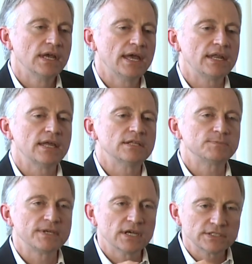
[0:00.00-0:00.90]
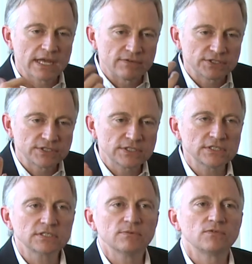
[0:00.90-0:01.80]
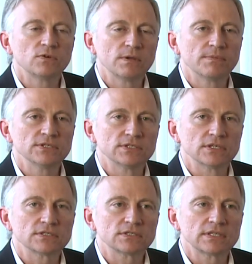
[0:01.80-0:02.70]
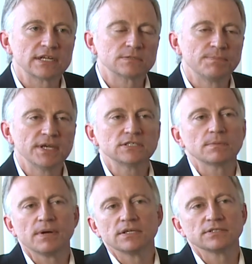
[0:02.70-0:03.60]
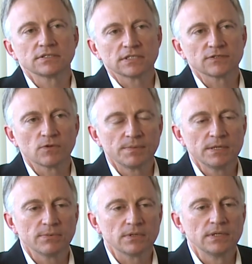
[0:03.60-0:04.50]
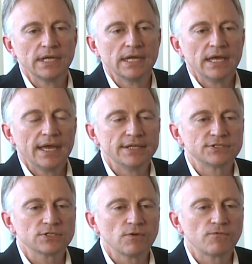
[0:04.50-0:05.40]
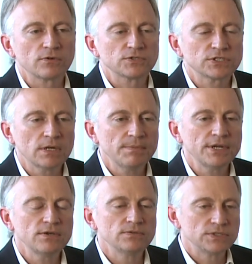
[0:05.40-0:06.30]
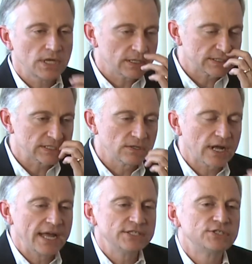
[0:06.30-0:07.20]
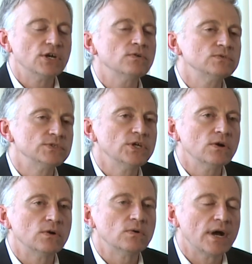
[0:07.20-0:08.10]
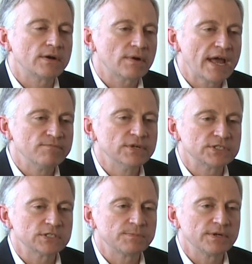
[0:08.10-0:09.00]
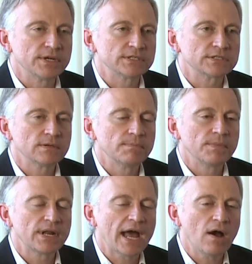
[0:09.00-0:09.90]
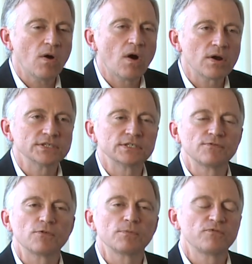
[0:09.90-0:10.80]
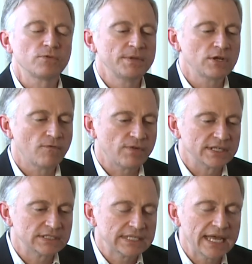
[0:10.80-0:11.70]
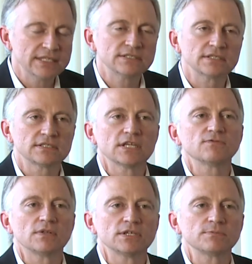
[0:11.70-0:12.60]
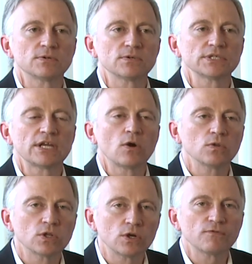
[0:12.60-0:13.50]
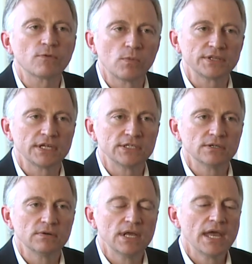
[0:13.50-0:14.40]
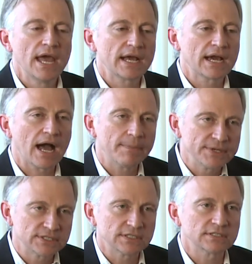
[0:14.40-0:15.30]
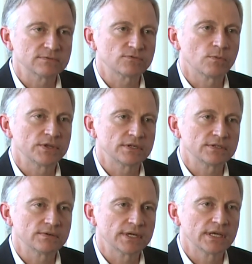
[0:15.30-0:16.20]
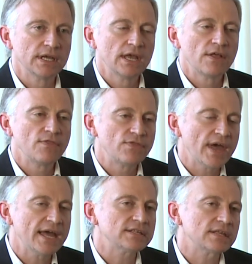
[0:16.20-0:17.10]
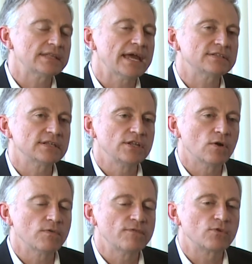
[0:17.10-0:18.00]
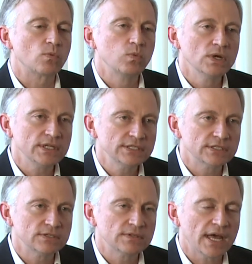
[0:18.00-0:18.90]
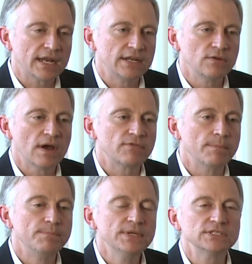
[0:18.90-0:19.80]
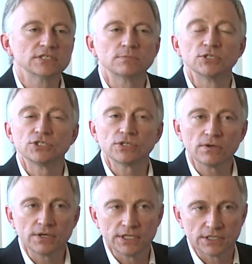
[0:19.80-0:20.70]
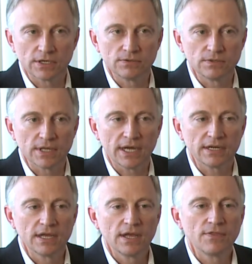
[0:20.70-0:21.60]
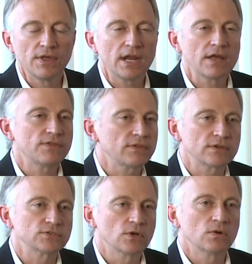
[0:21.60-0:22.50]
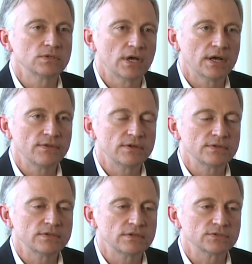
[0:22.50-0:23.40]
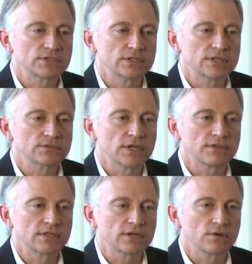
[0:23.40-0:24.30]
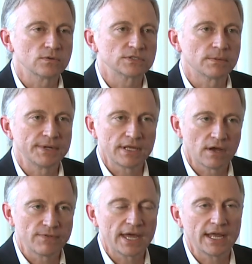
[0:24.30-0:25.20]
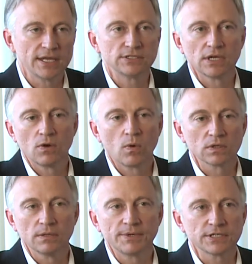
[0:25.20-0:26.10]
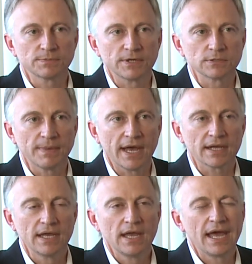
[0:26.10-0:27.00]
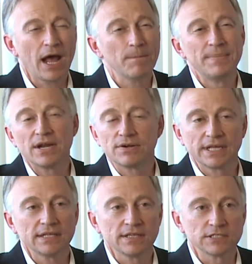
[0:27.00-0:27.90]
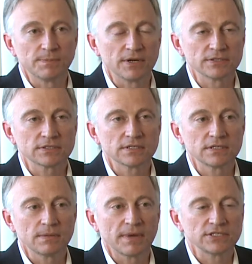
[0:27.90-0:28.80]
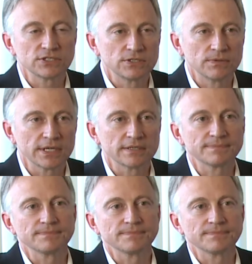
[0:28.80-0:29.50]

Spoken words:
And it's because they have a system of doing business that is based upon successful people. And so for somebody who's young, say, look, I don't know, I don't have much experience, but how hard is it for me to go find 10 successful entrepreneurs and go learn from what they do and copy systems from what they're doing? That you know, if you're willing to do that and you have the business maturity to go do that, then I think there's nothing that could hold somebody of that age or limited experience back. And how better to get the experience than by just doing it?